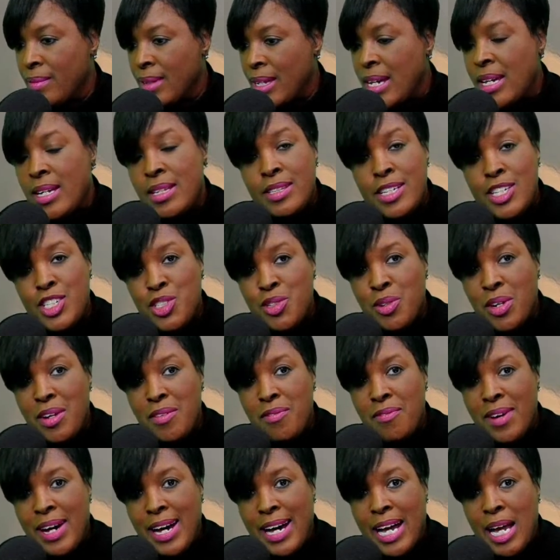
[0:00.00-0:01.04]
Detroit
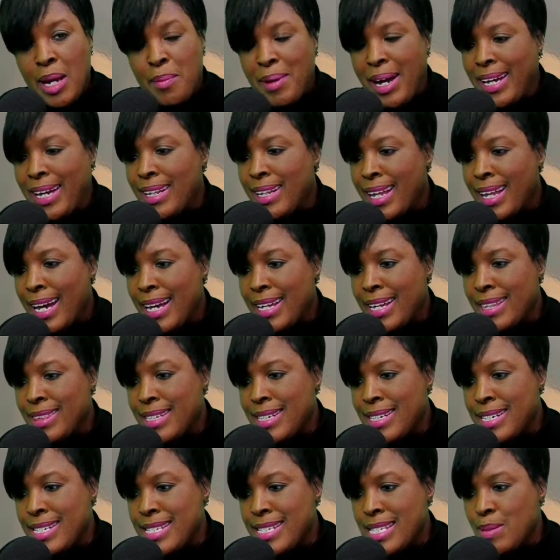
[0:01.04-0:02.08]
Vibe. I like
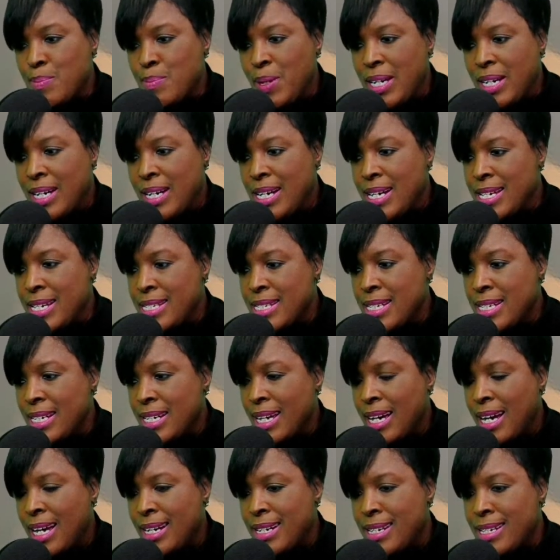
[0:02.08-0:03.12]
this because it
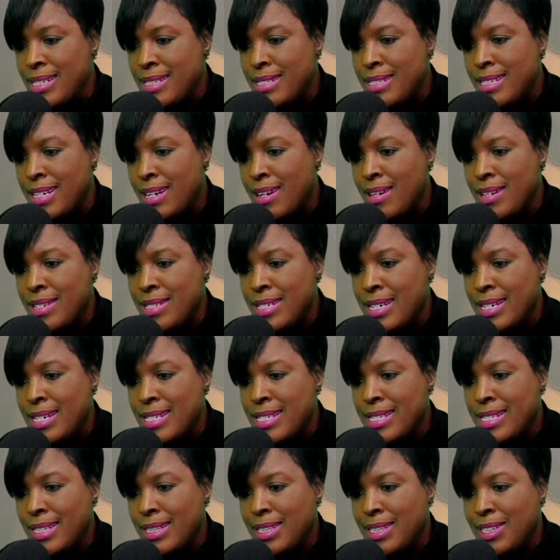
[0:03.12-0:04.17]
kind of tells
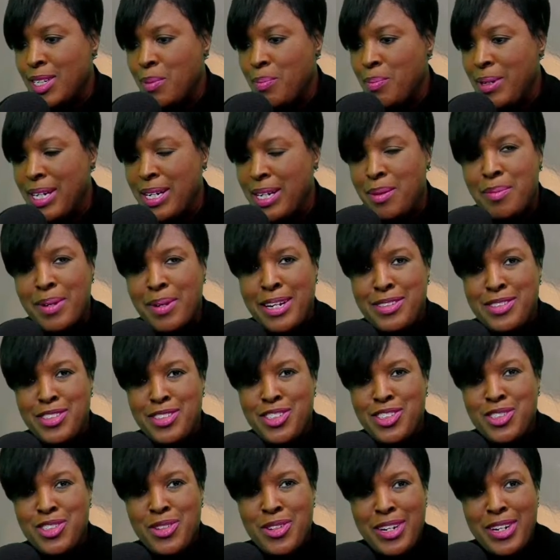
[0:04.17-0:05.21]
us a little bit about
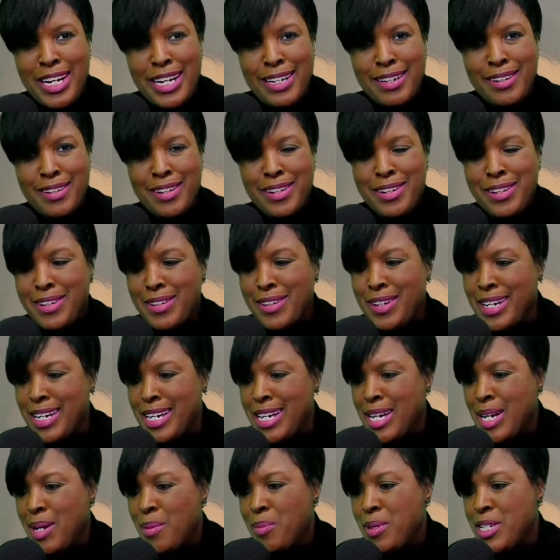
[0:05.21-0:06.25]
Detroit or her
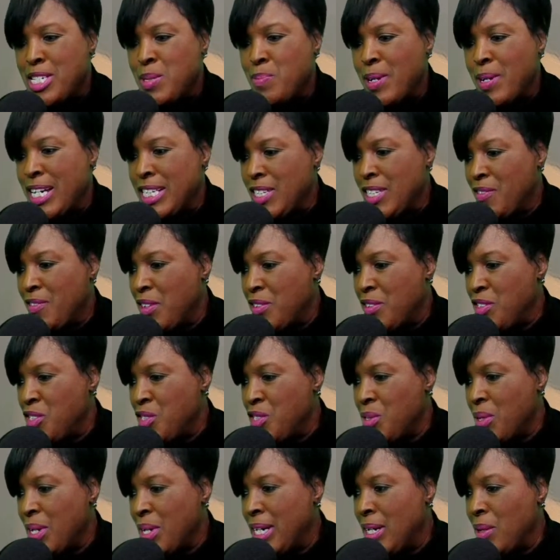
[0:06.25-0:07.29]
perspective of
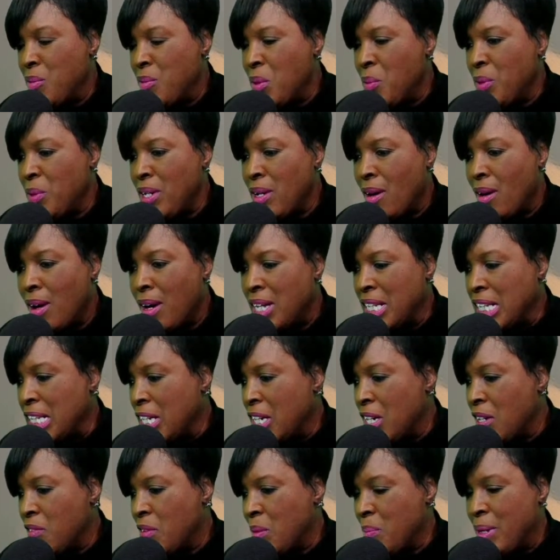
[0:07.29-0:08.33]
Detroit and what we all
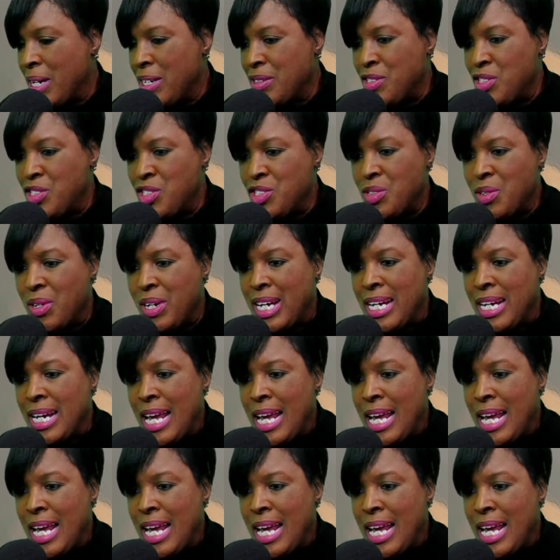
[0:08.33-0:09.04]
love about Detroit.